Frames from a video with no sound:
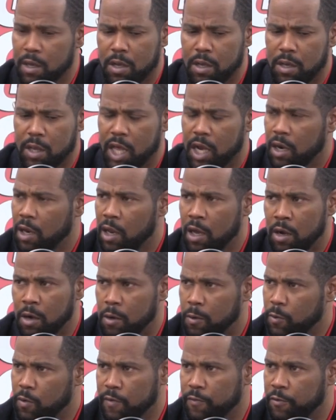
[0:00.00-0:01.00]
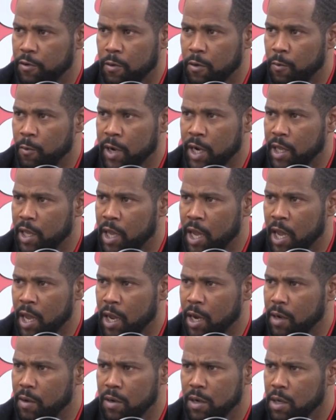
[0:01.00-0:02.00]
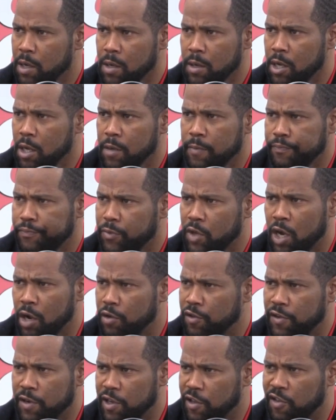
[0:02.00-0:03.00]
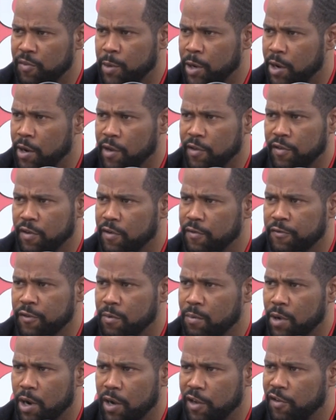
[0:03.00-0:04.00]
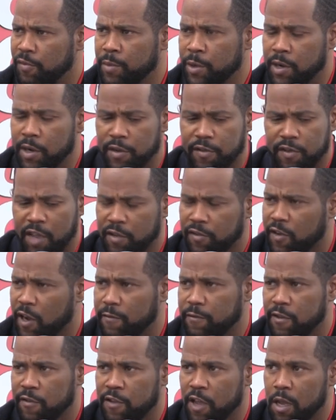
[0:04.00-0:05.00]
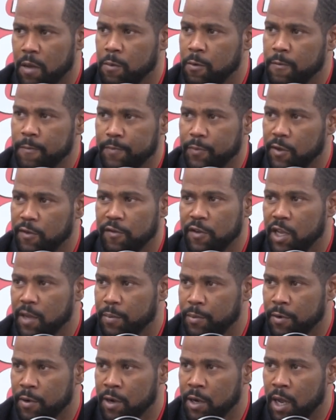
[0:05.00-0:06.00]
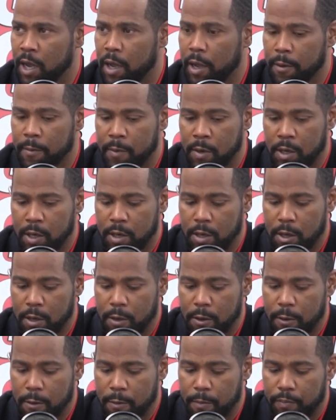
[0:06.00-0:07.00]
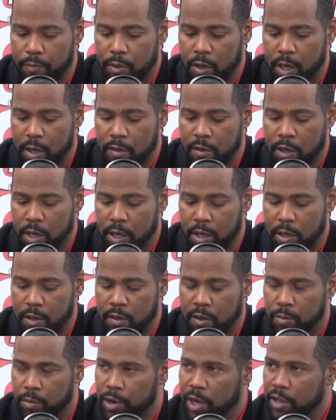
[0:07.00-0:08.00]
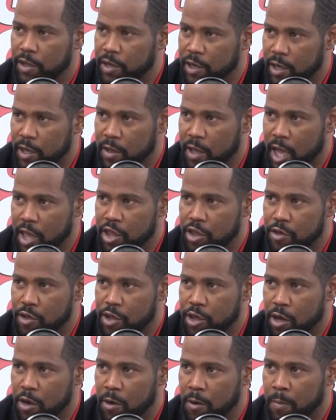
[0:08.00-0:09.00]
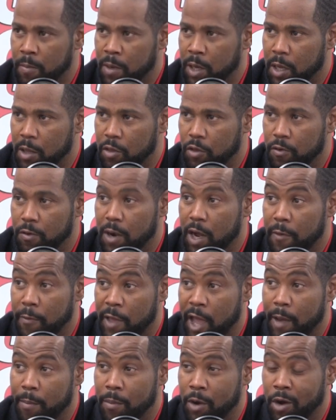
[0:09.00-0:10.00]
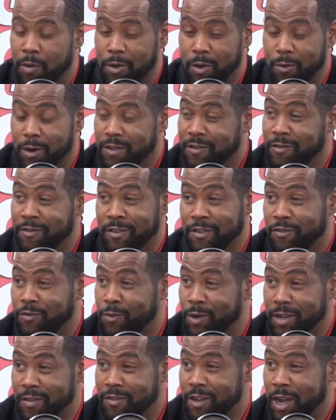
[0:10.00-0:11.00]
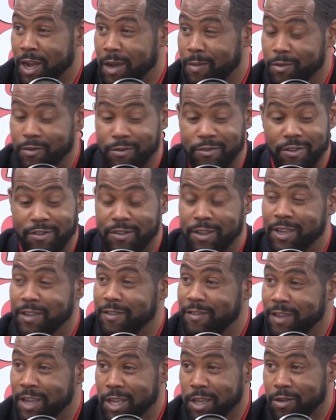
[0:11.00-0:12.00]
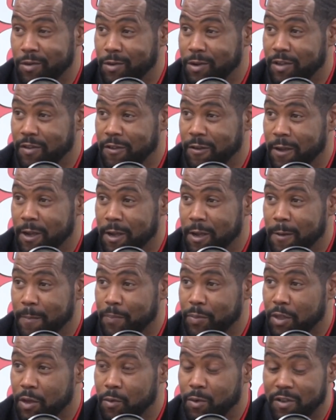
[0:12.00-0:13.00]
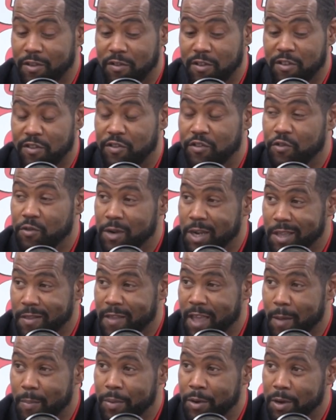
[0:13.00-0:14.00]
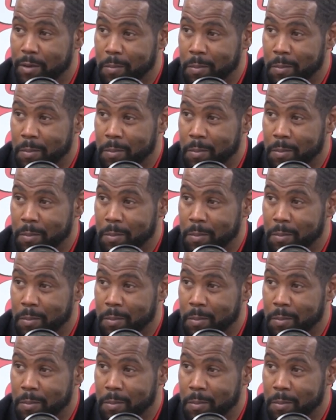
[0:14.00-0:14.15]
let alone from the Renegade coaching experience and the football experience. That's off the table. It's deeper than that. The brotherhood that you showed me throughout that moment, it wasn't just one time. It was just continuous. It was the strength that put